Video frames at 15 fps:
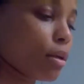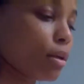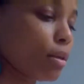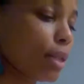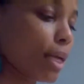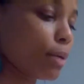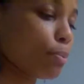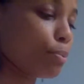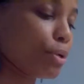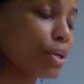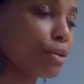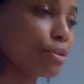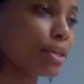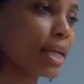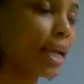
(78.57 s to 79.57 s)
like
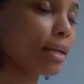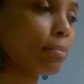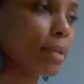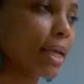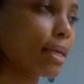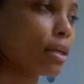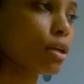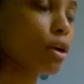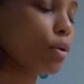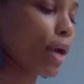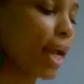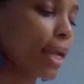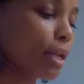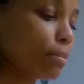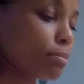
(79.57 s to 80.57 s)
pre-create them. Like go
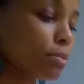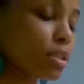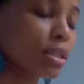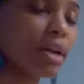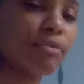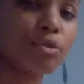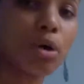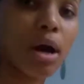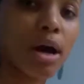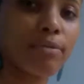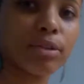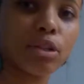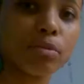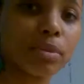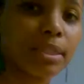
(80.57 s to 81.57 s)
ahead and stuff your
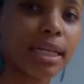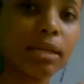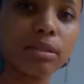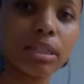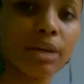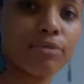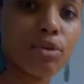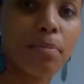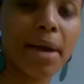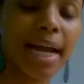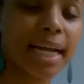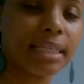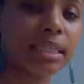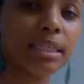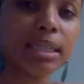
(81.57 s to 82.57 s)
envelopes now, stuff your
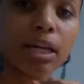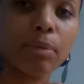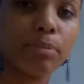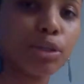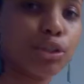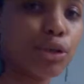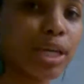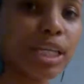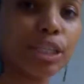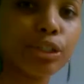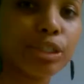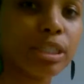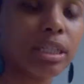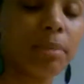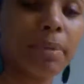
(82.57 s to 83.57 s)
packages now, put your
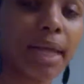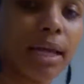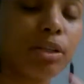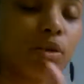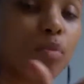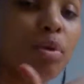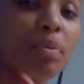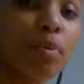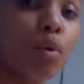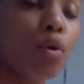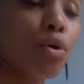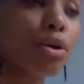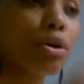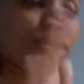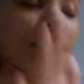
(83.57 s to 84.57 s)
inserts in them now. So when people
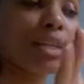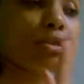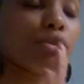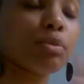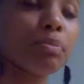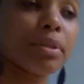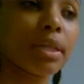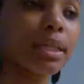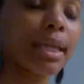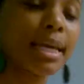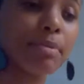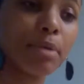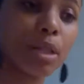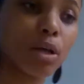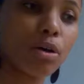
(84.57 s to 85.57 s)
order, all you have to do is put the
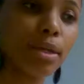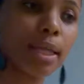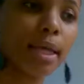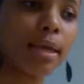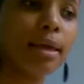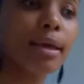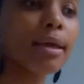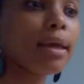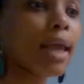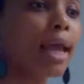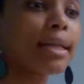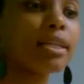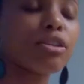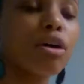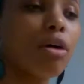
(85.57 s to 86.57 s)
label on it,
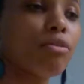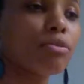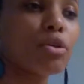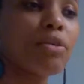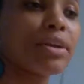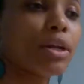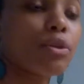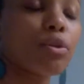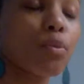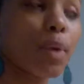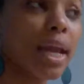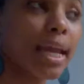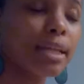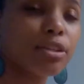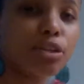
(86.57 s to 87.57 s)
and it's all, you already know the
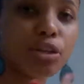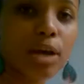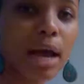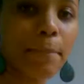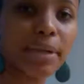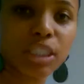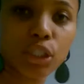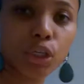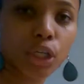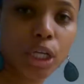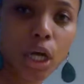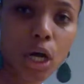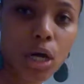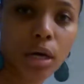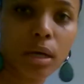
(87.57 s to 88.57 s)
weight, so you know how much it's
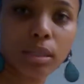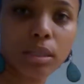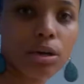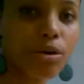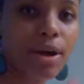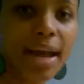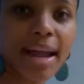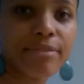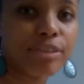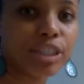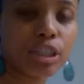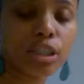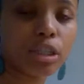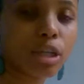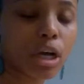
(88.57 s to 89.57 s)
going to cost. On
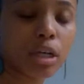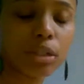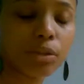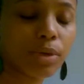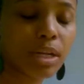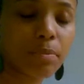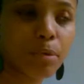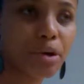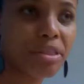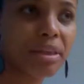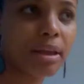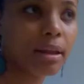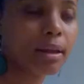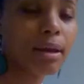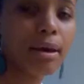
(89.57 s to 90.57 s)
average, it shouldn't cost you any more
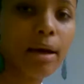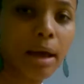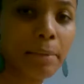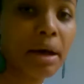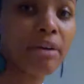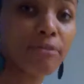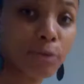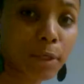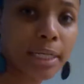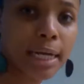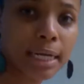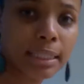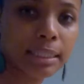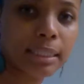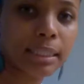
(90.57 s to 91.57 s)
than about
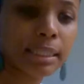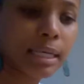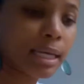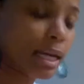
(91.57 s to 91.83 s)
$4.